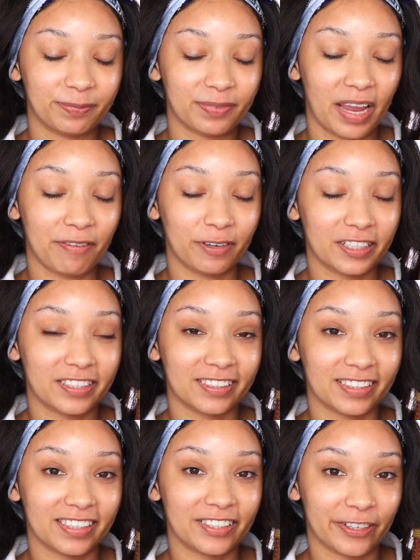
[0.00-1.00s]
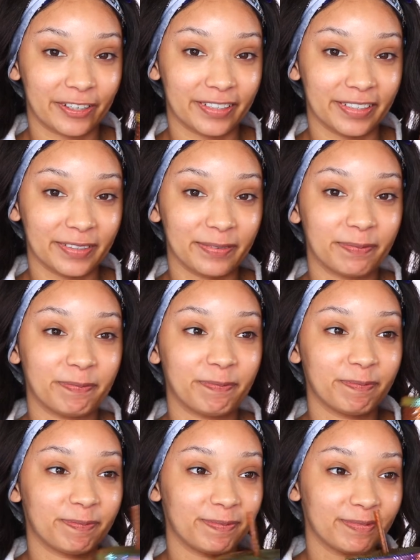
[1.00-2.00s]
I've recently started
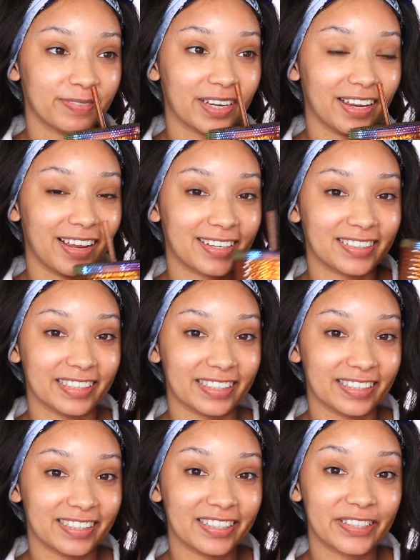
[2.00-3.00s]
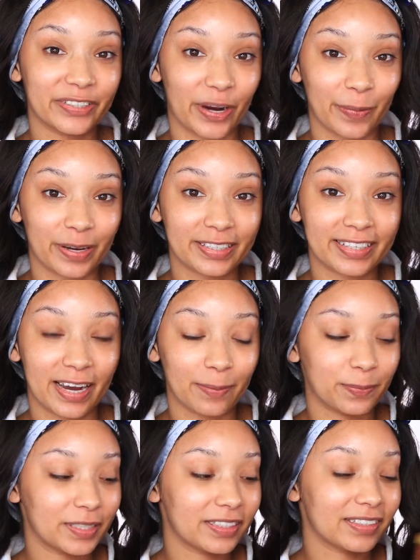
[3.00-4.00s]
collecting Starbucks
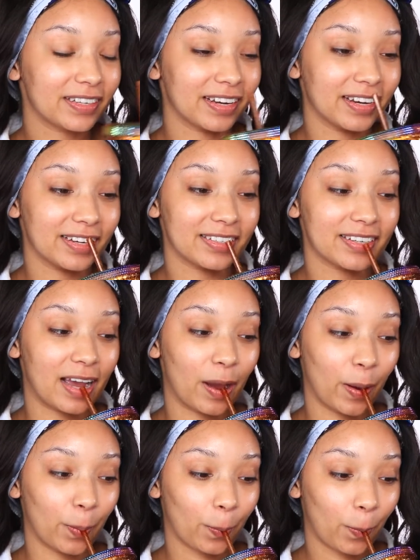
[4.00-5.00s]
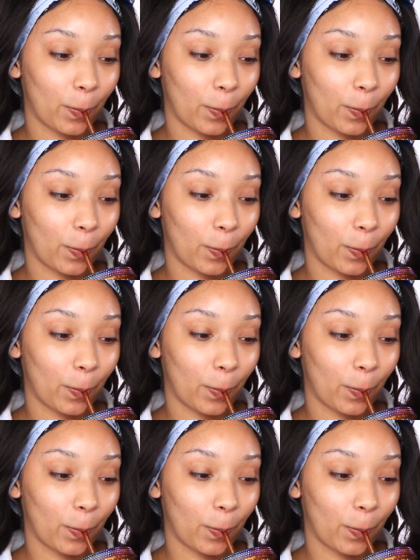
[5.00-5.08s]
cups, and on